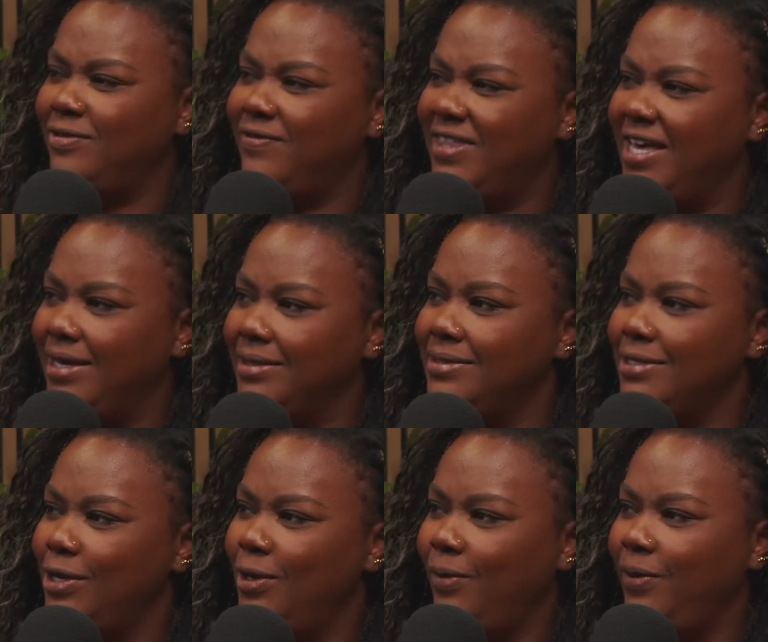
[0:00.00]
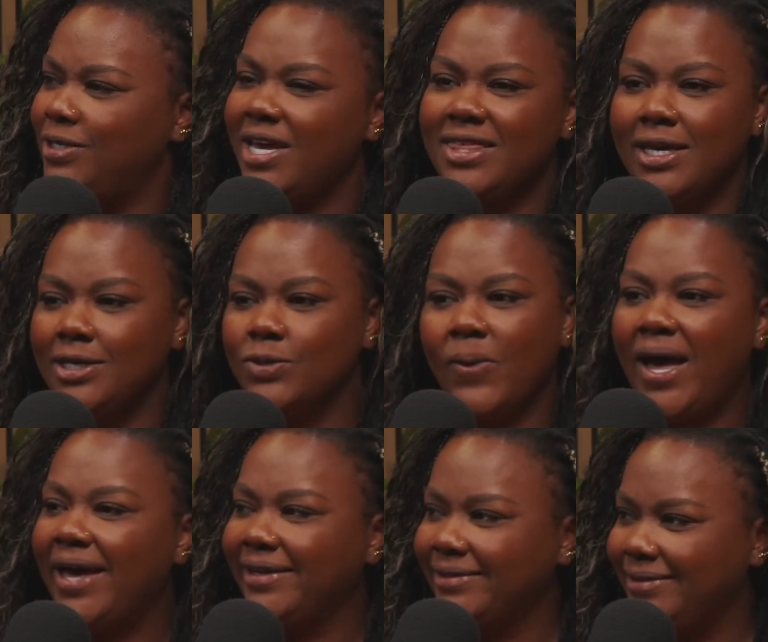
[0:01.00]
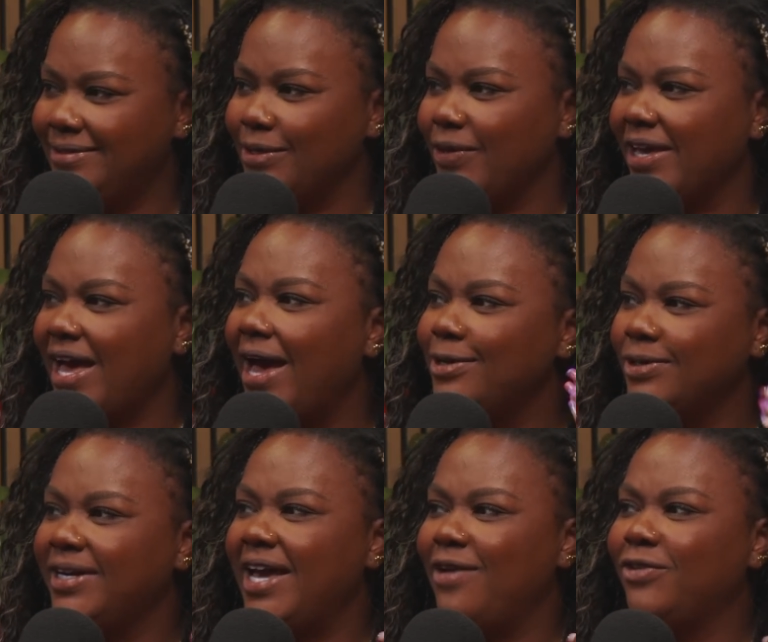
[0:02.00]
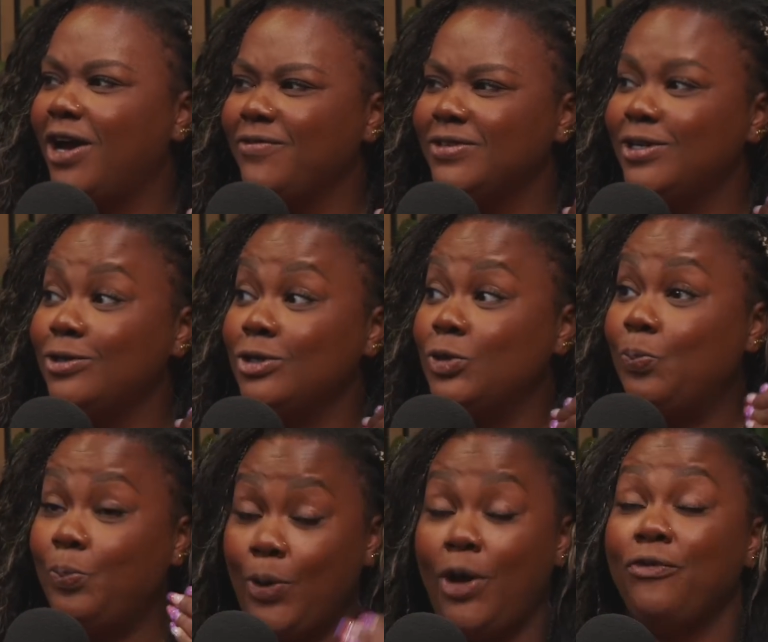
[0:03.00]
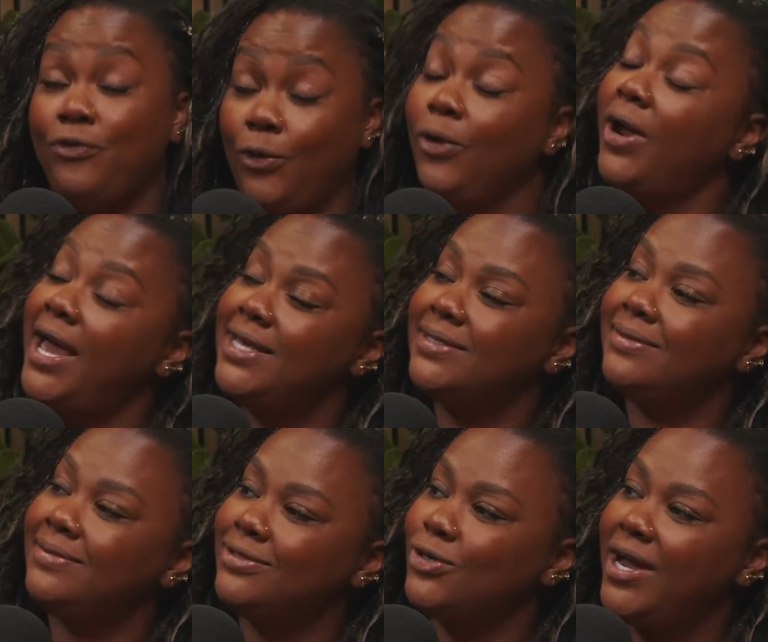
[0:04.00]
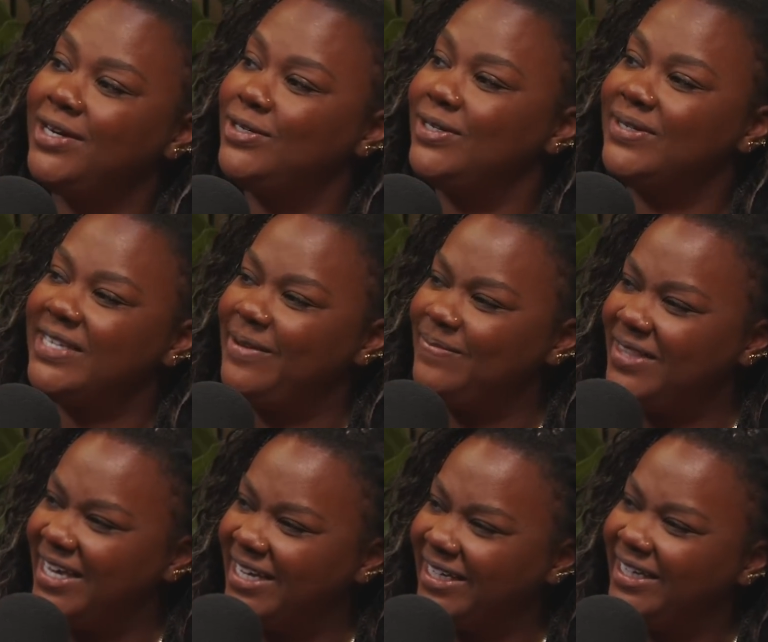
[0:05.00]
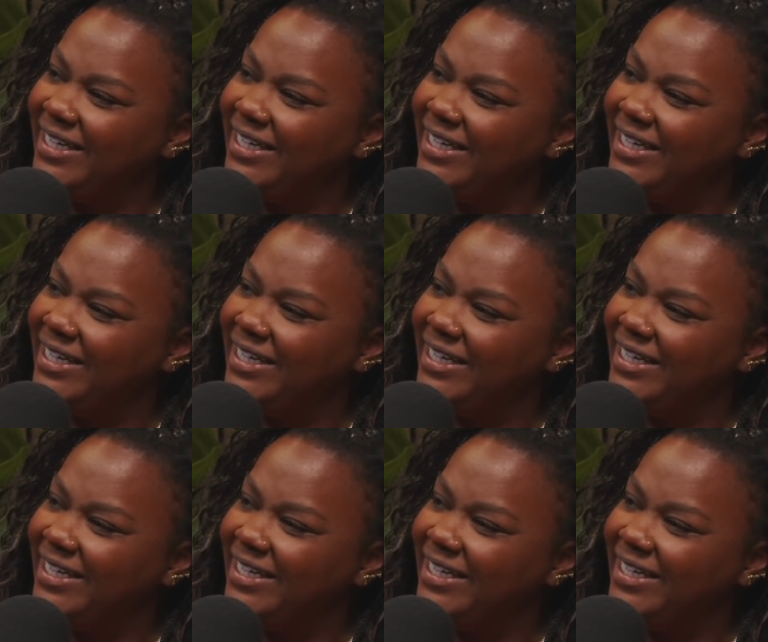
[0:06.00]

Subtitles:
of things, which I think is wild. So like I try to have conversations before I try to do something.